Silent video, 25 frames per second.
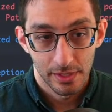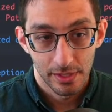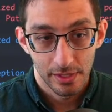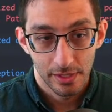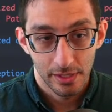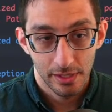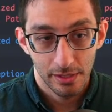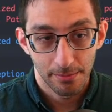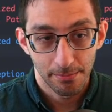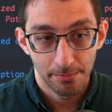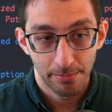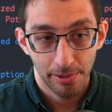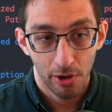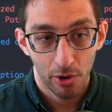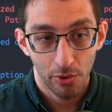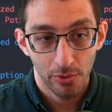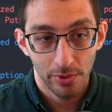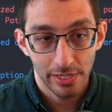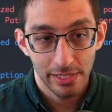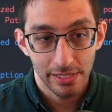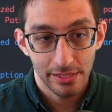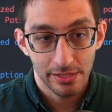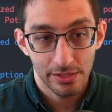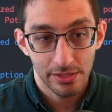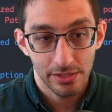
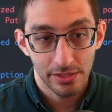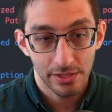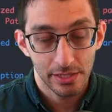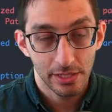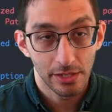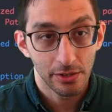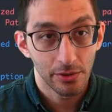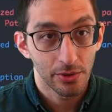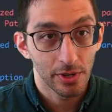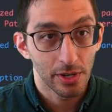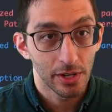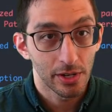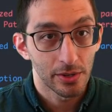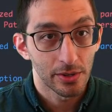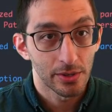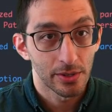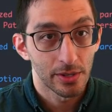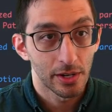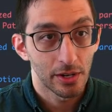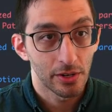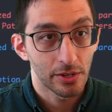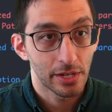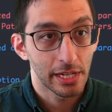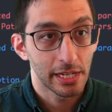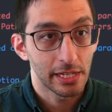Components 0.
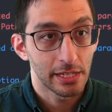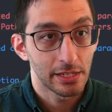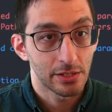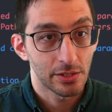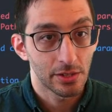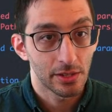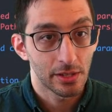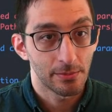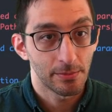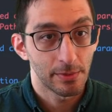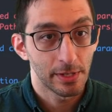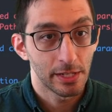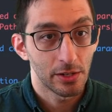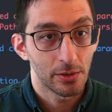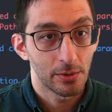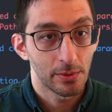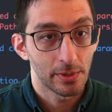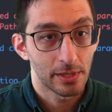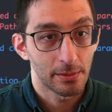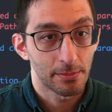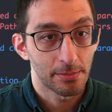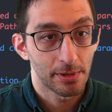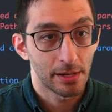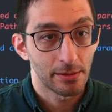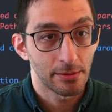Okay, so then we know what
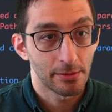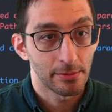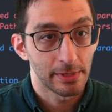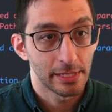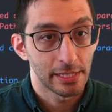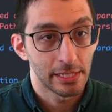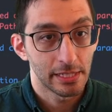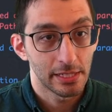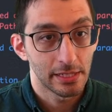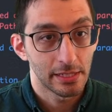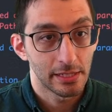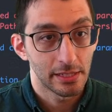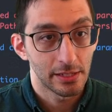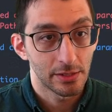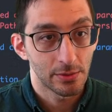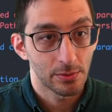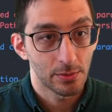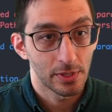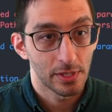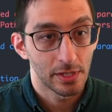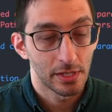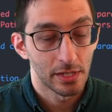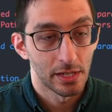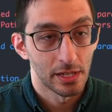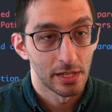the problem is. It's this
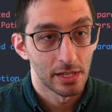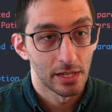one.